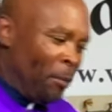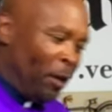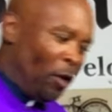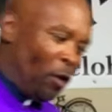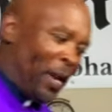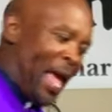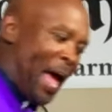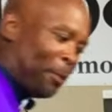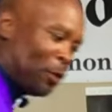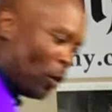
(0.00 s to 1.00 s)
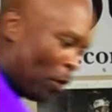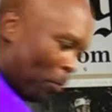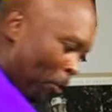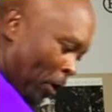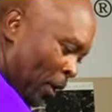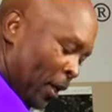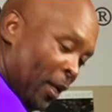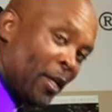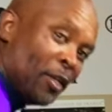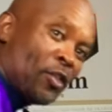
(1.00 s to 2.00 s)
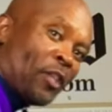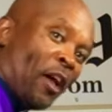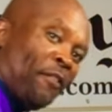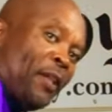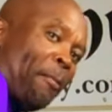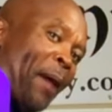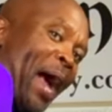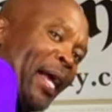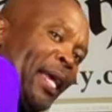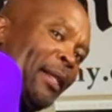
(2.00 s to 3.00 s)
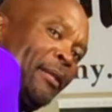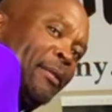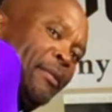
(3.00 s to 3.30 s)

But look what happens when you put stuff in the pocket.